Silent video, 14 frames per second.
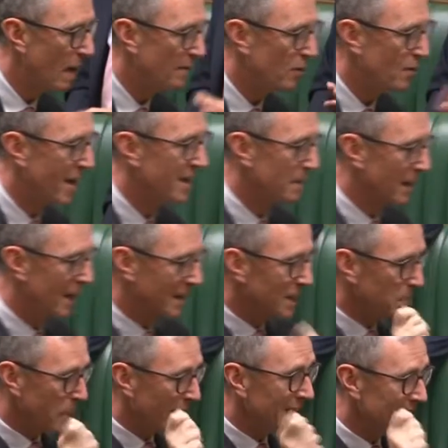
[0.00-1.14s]
referendum, and I
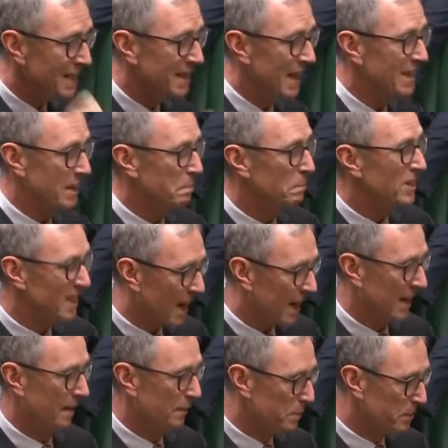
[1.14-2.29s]
suspect he does get some
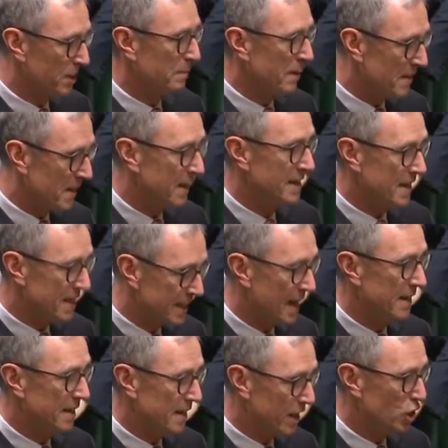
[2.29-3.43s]
sucker from some of the things that are
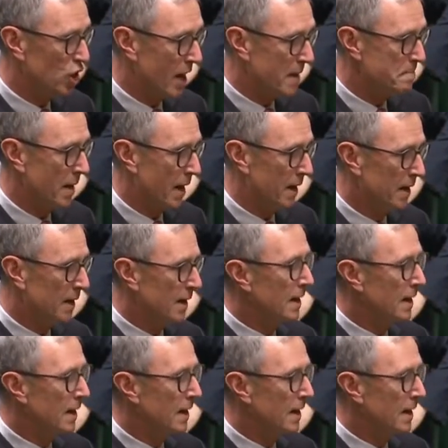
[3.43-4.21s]
said in this chamber.